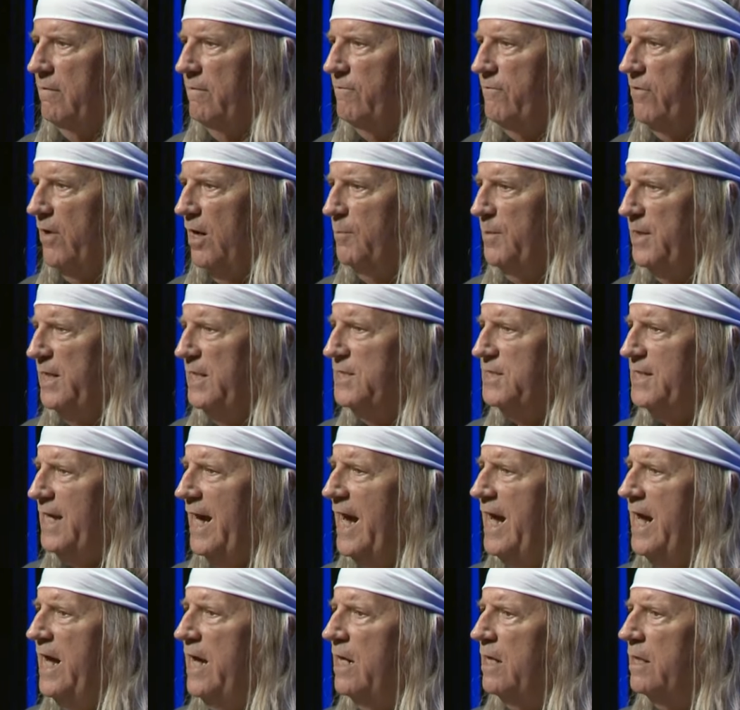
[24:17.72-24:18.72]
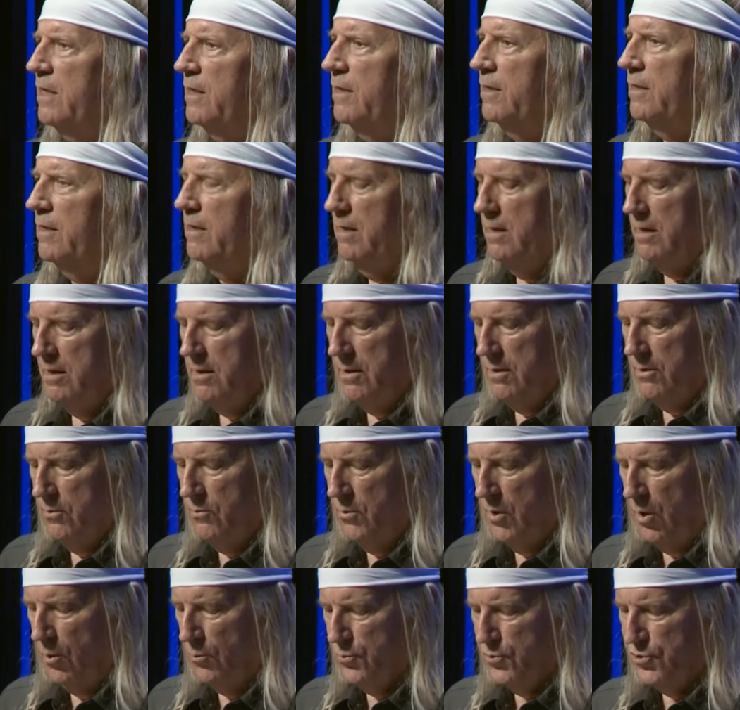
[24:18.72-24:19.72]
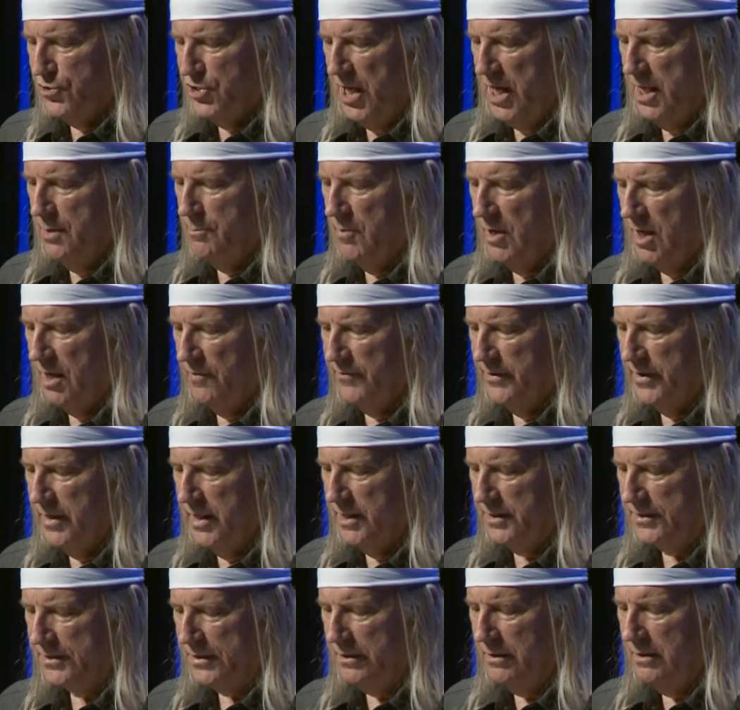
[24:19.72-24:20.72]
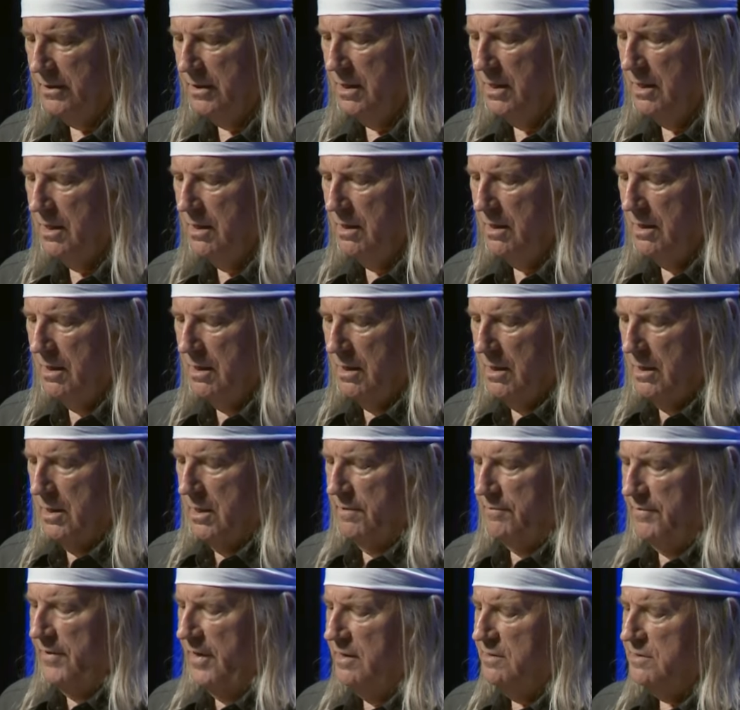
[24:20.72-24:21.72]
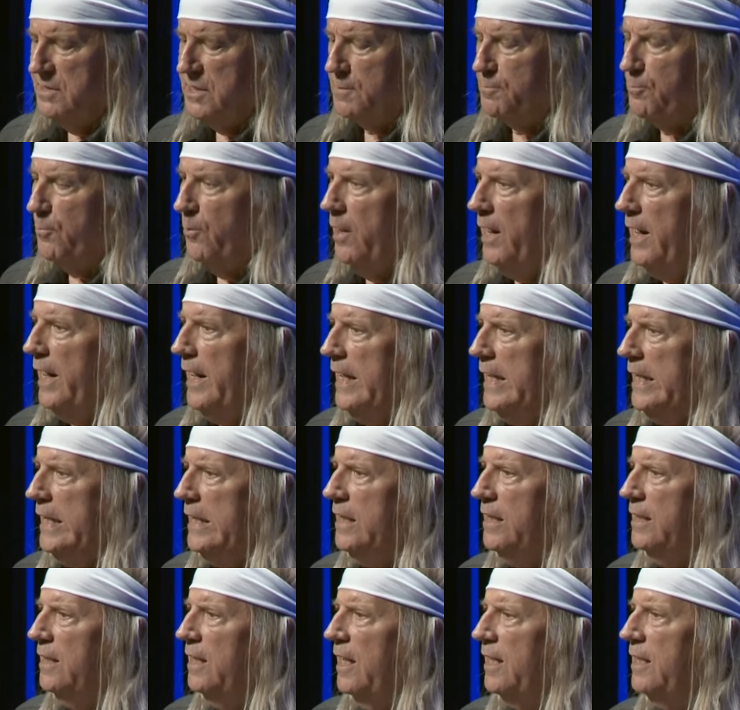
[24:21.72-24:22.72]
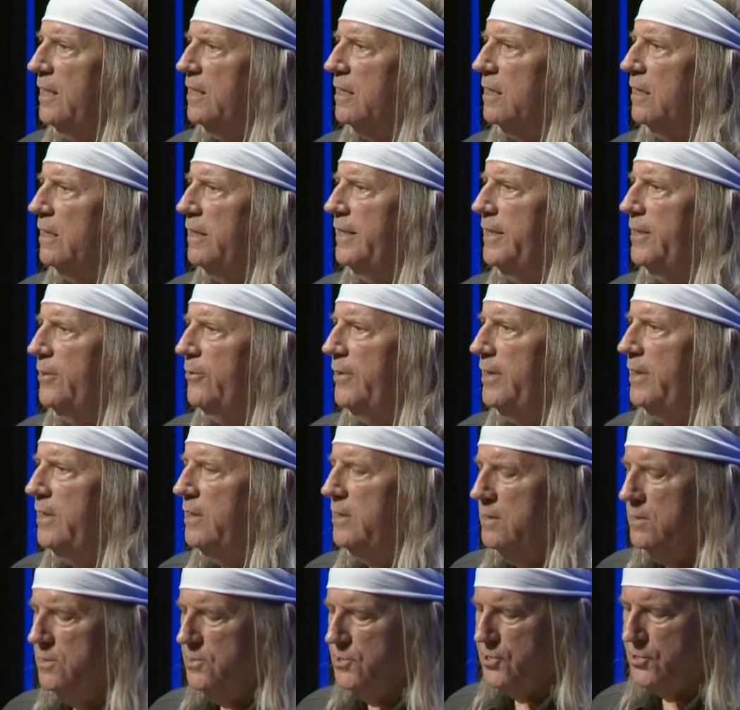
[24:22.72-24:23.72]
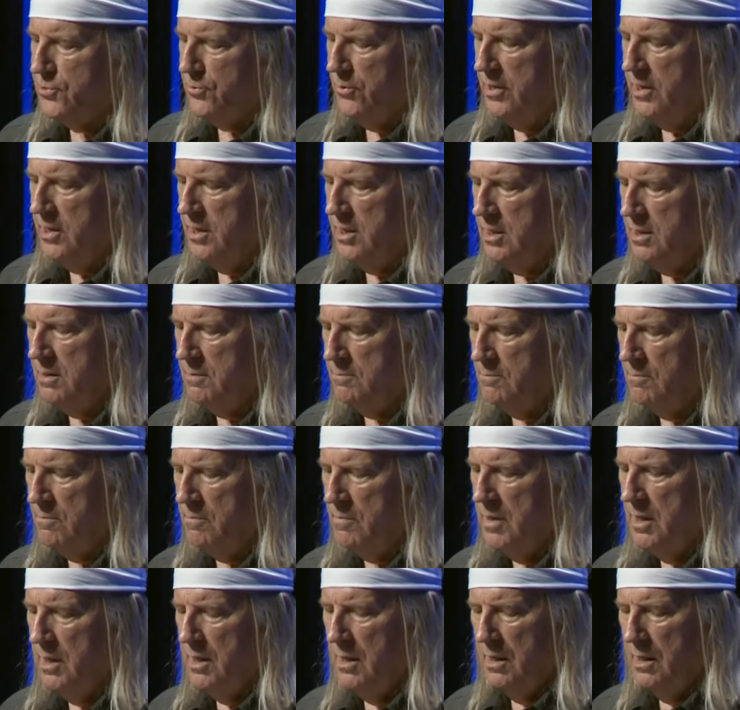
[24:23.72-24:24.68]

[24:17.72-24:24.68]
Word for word: From his hand, wrote J. Marvin Hunter, there sprang a glittering stream.